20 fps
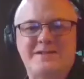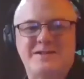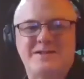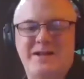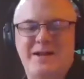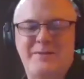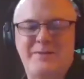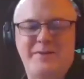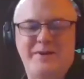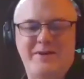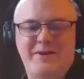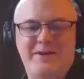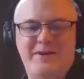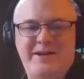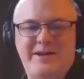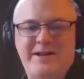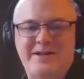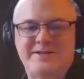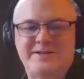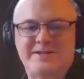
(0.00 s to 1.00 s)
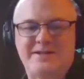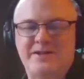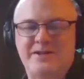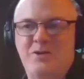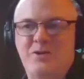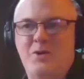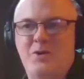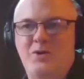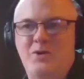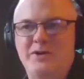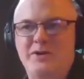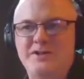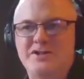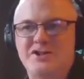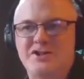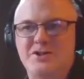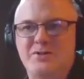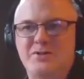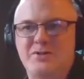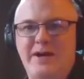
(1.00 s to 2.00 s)
the whole
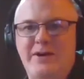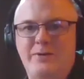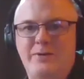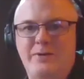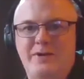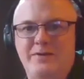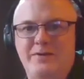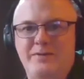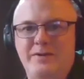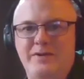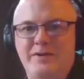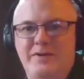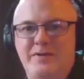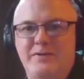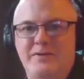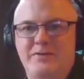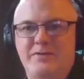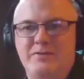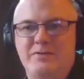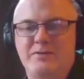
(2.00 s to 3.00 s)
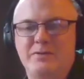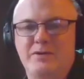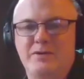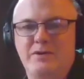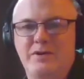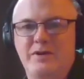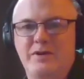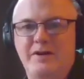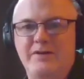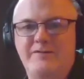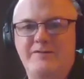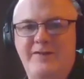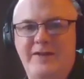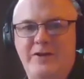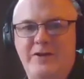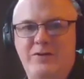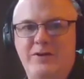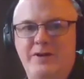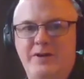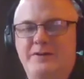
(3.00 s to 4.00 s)
issue now with the
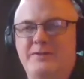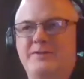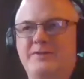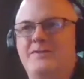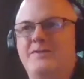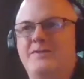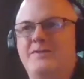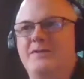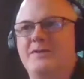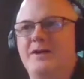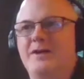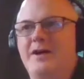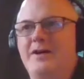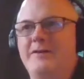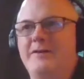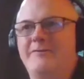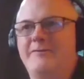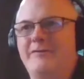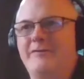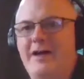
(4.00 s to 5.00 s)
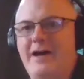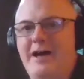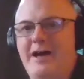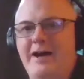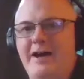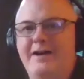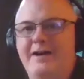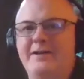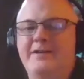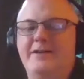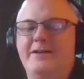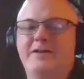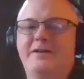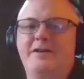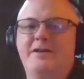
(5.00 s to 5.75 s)
Confederate flag and the